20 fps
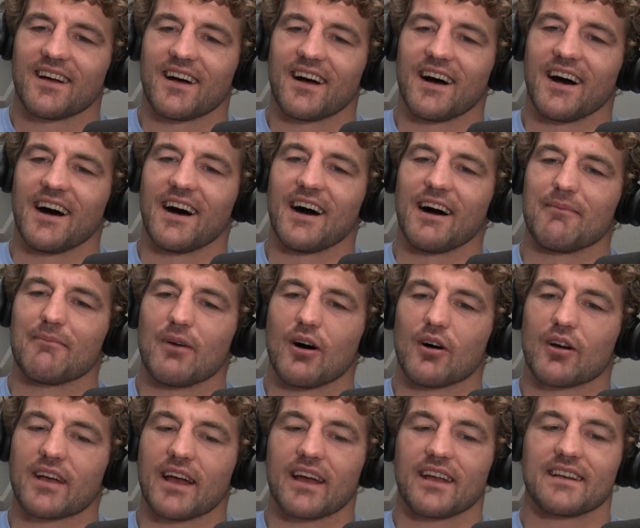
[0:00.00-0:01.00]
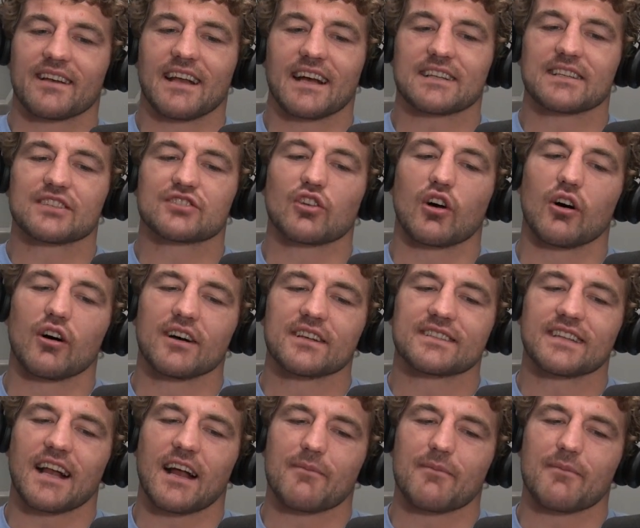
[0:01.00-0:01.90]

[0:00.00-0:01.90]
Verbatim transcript: Um, okay, next. So listen,